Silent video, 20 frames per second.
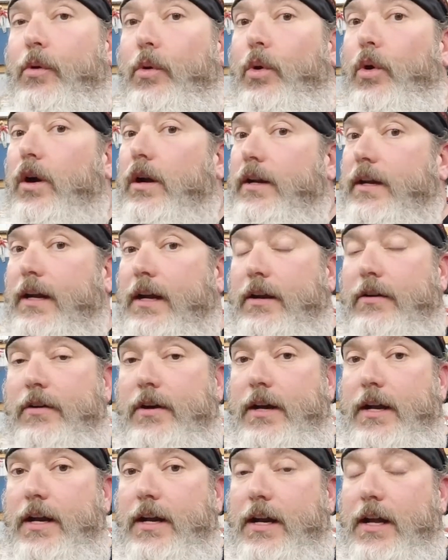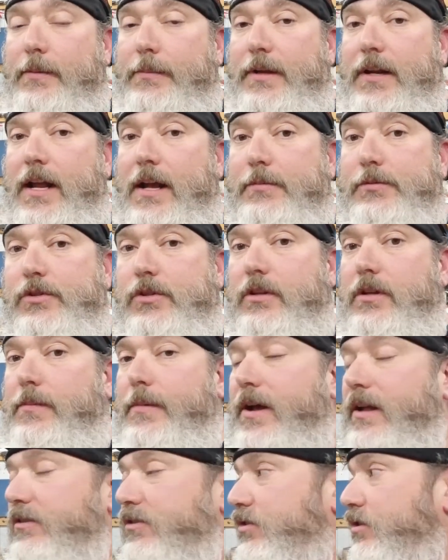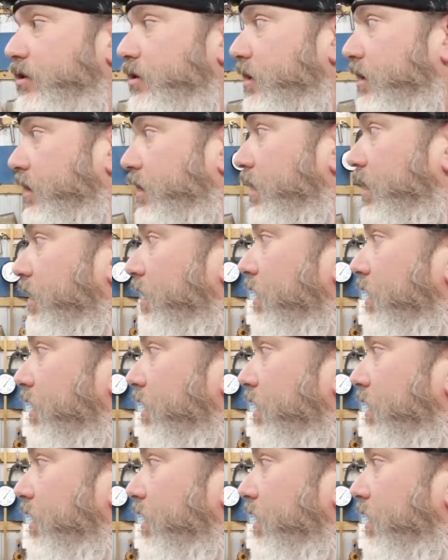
pouring down rain. I mean, absolutely monsooning.